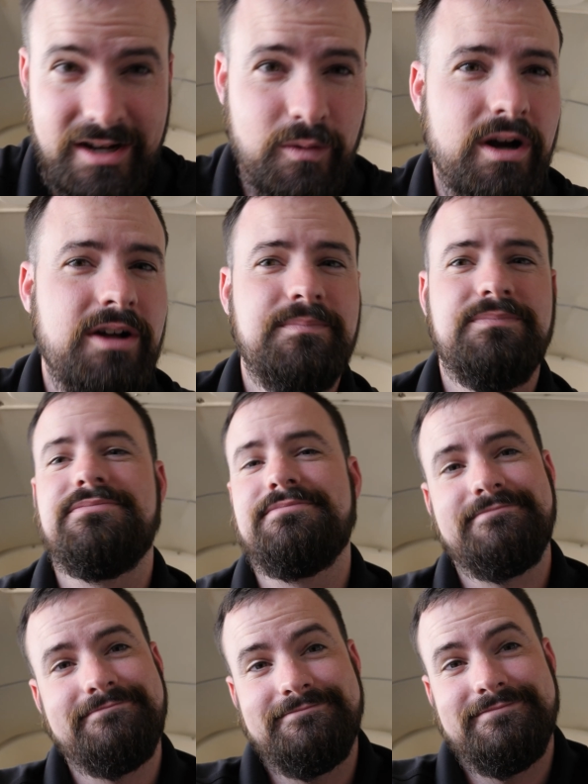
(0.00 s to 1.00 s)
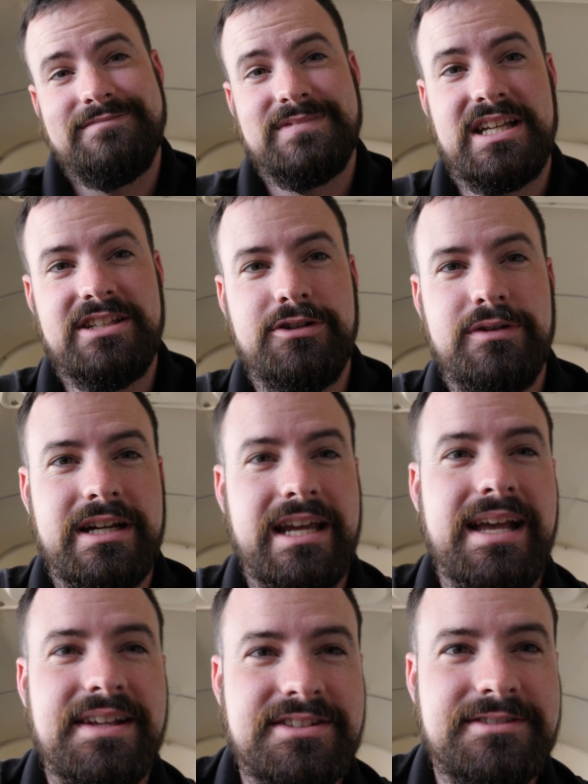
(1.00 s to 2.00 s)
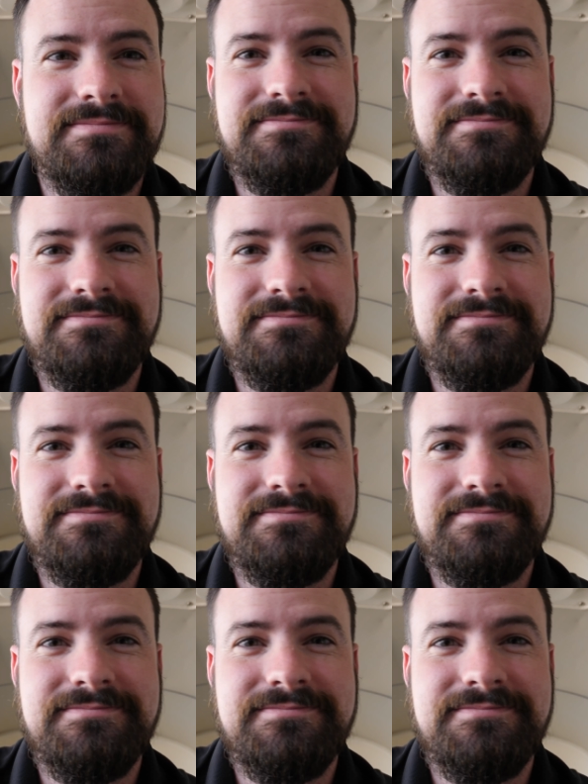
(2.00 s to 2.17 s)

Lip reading: Well, let's get to it, I guess.